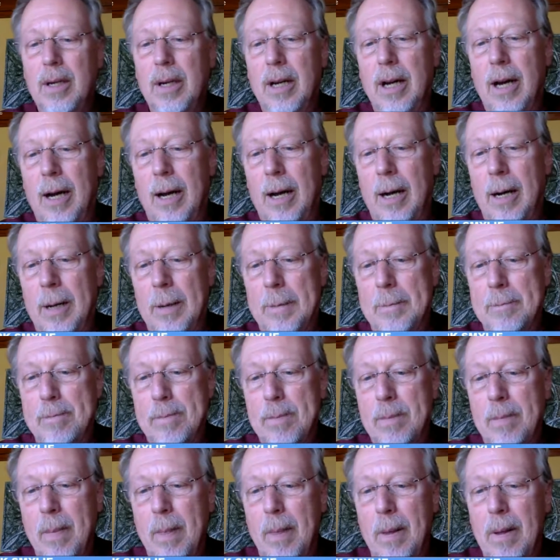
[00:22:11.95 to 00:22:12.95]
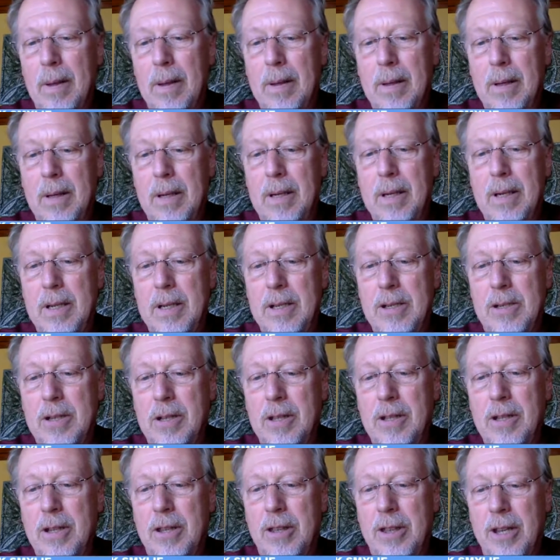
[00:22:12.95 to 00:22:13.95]
It is
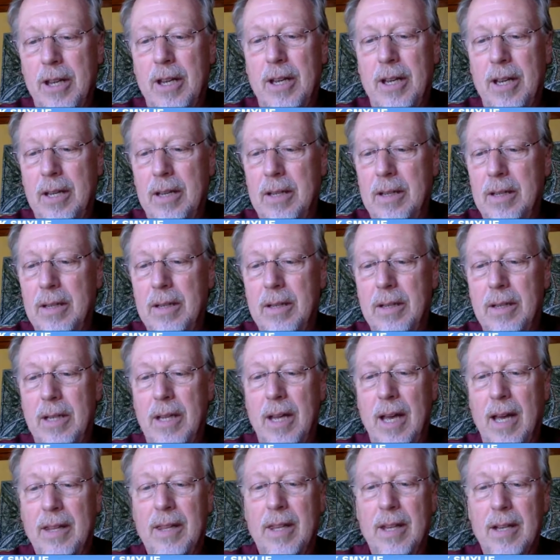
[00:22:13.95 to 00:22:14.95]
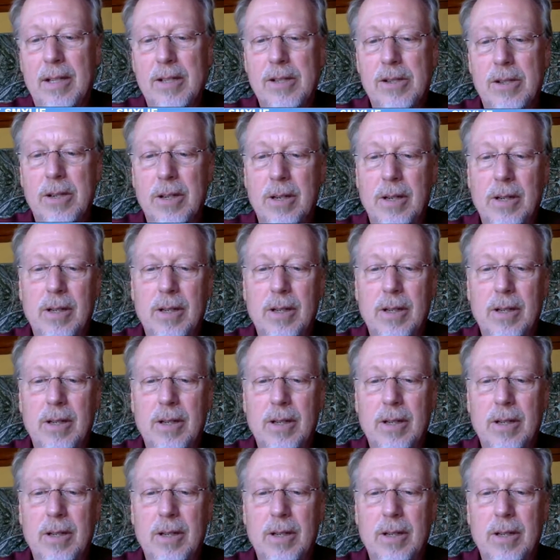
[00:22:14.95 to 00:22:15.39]
in the thinking, in the ethics, and